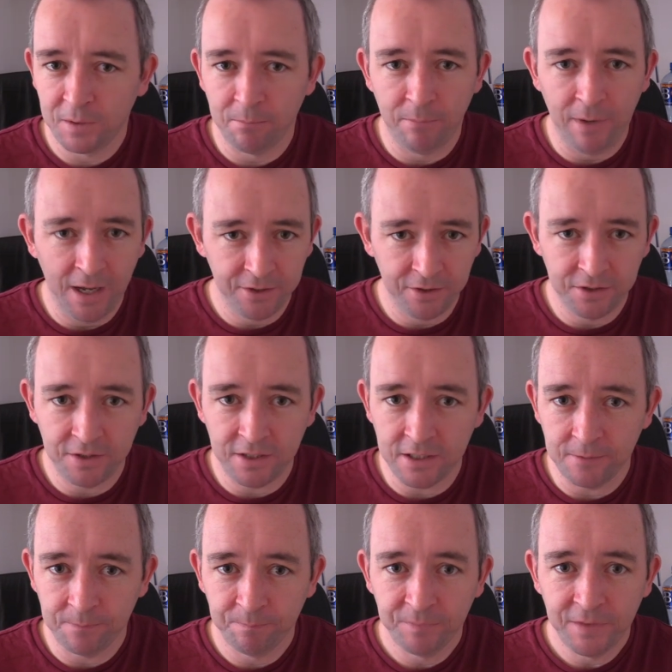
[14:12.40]
Bad
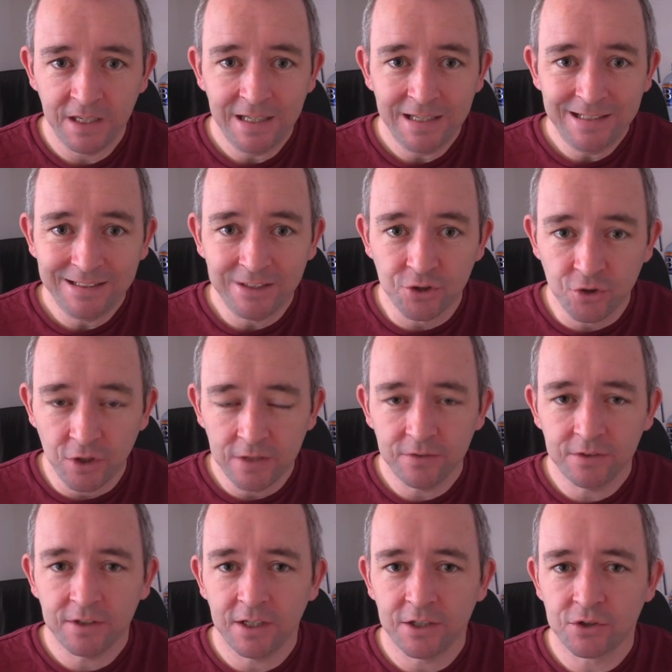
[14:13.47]
idea. The
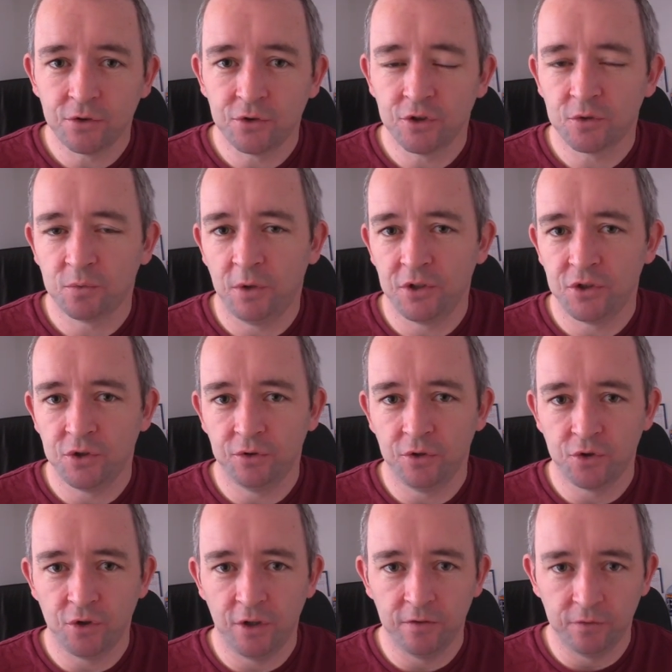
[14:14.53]
driving tester just wants you to
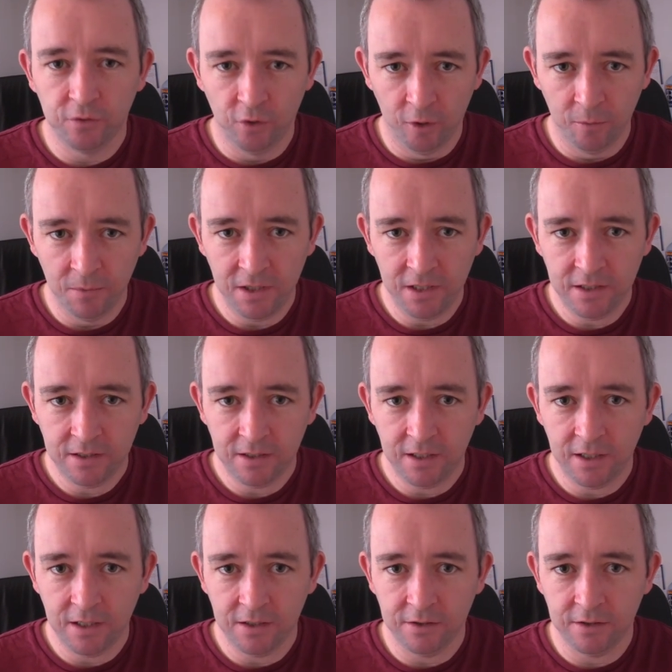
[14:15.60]
drive normally
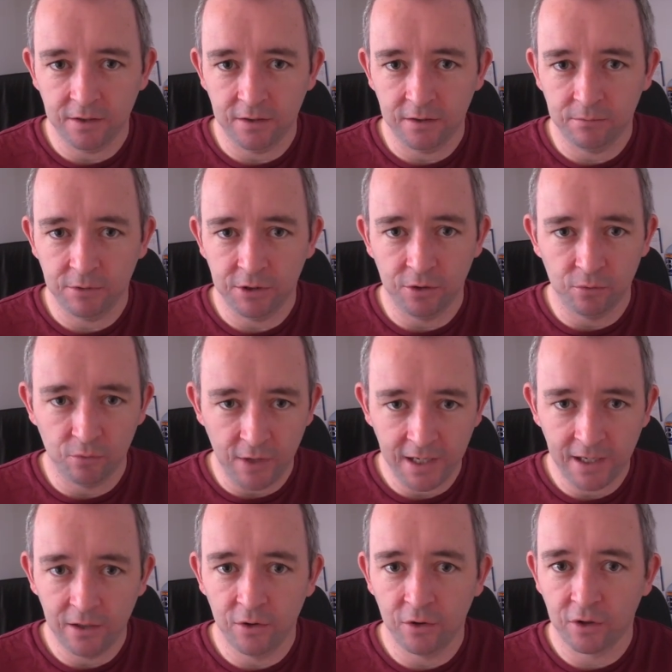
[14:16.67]
in a, in a
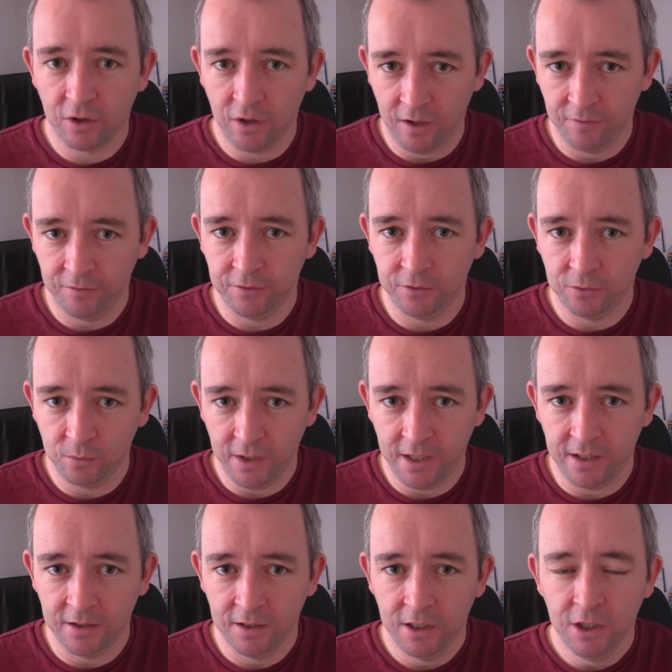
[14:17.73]
regular, confident
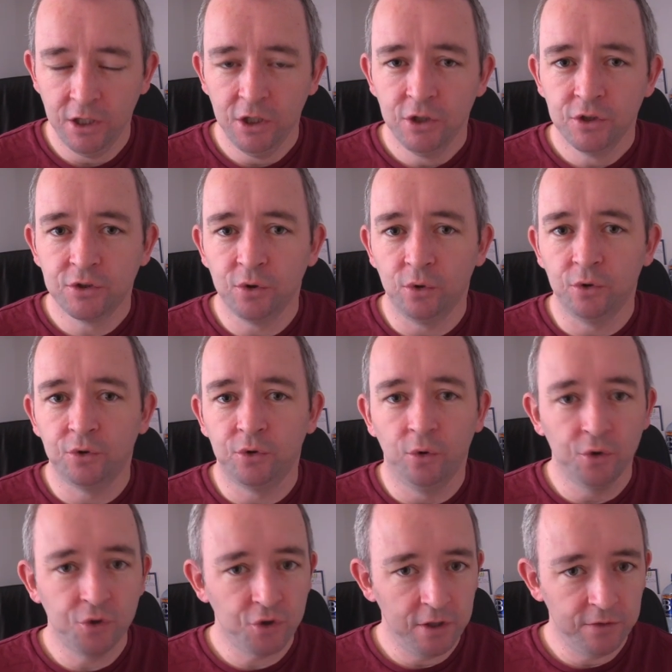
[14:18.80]
way. So
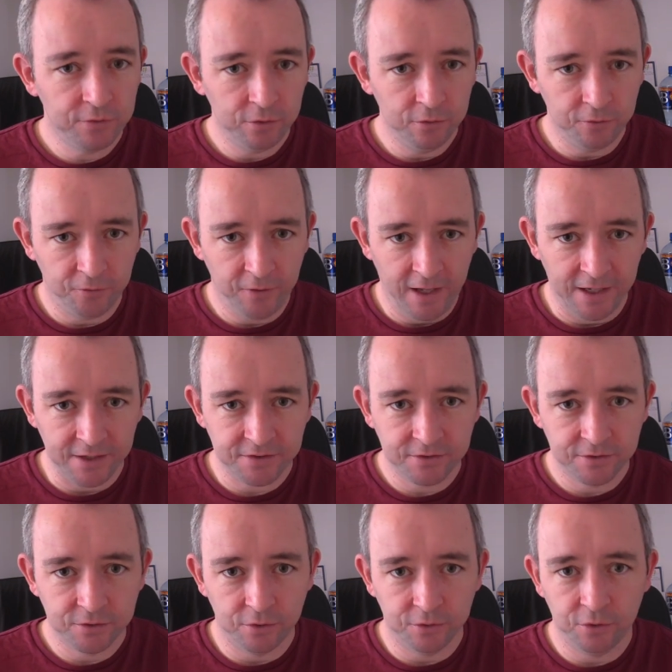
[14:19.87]
don't drive too fast.
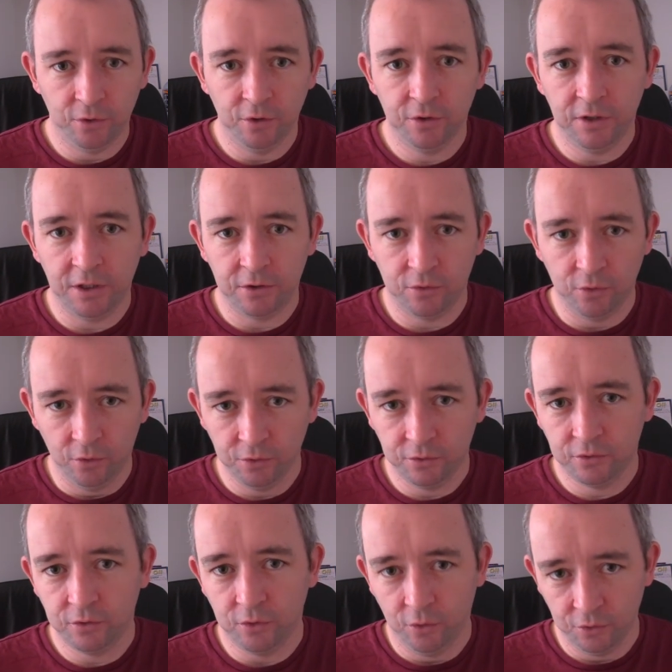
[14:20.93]
So don't like
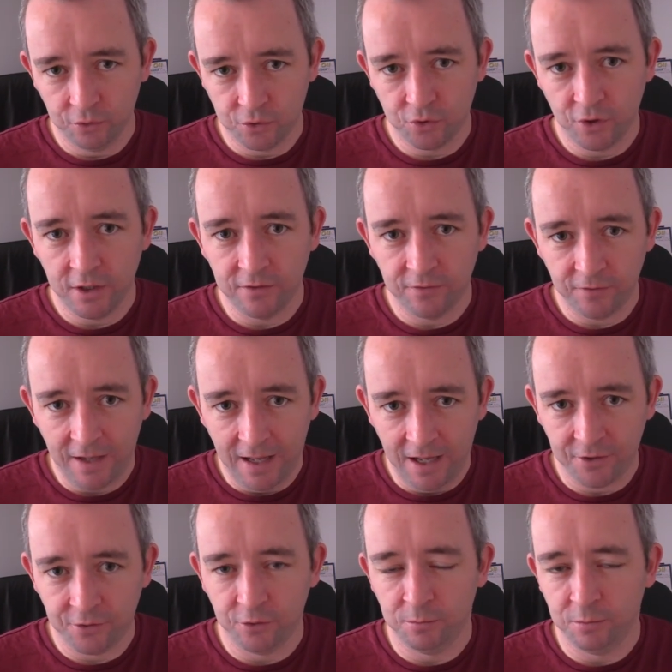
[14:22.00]
don't don't drive
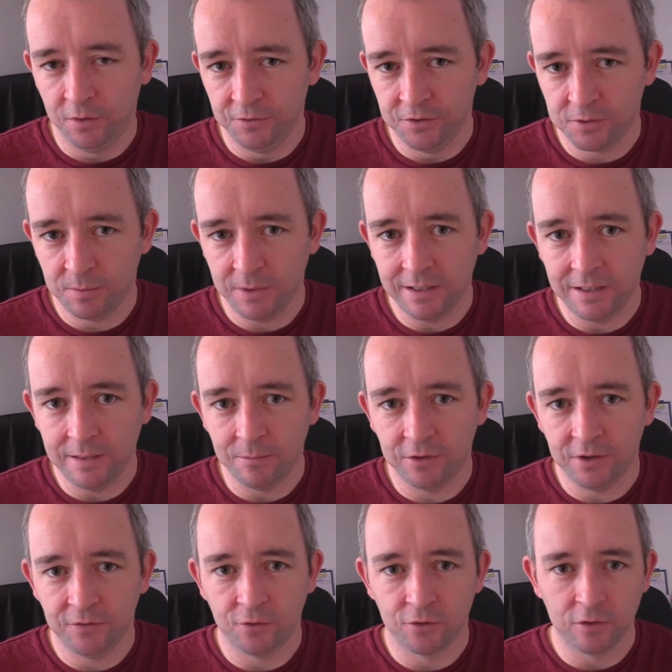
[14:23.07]
at or above the speed limit
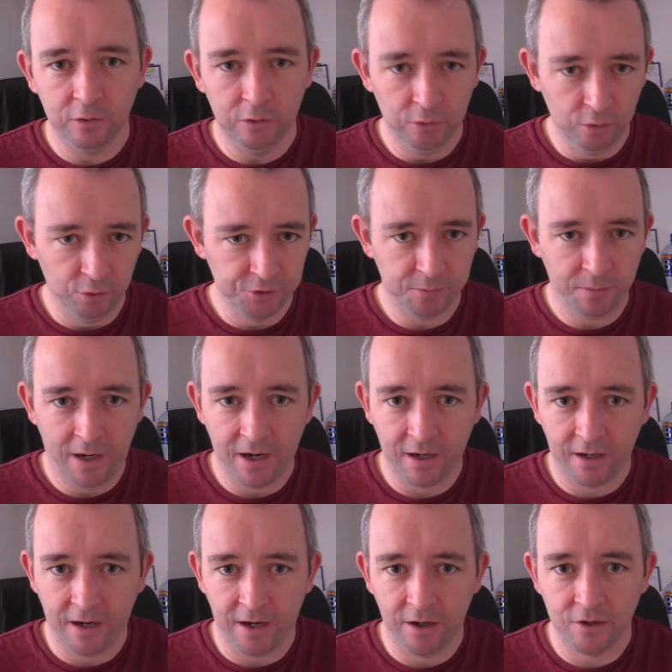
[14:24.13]
if there's loads of parked
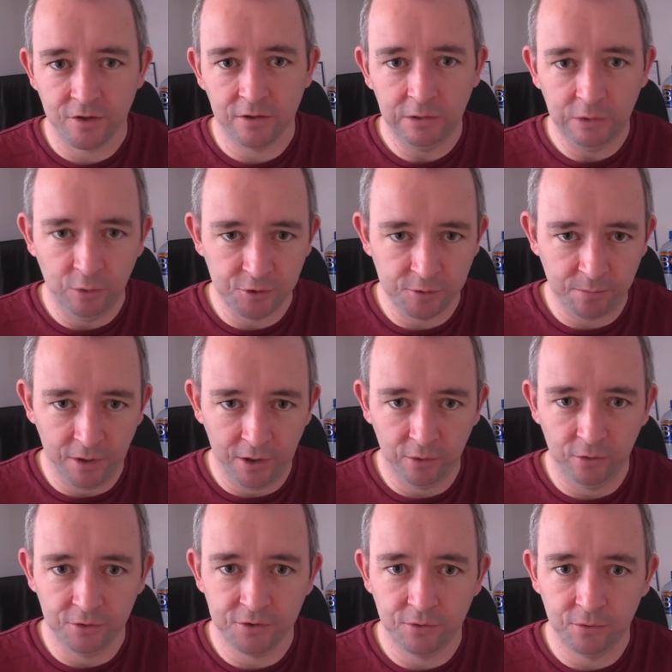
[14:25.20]
cars and loads of
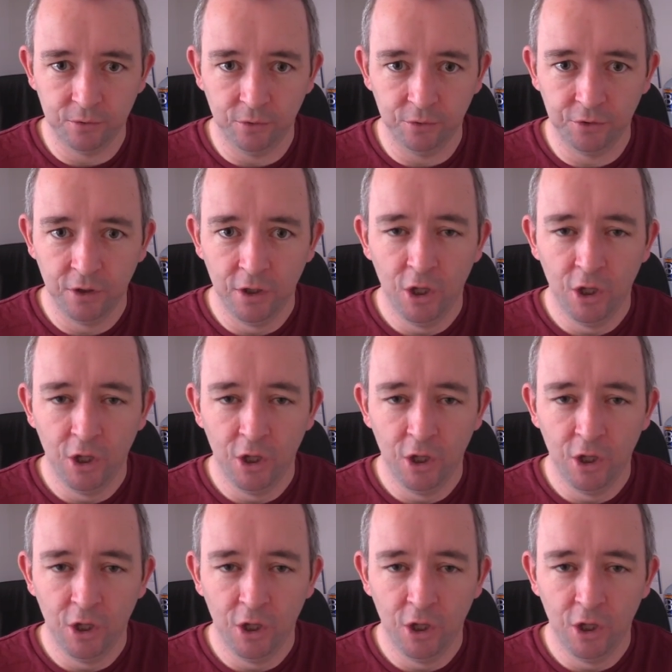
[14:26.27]
potholes on the road.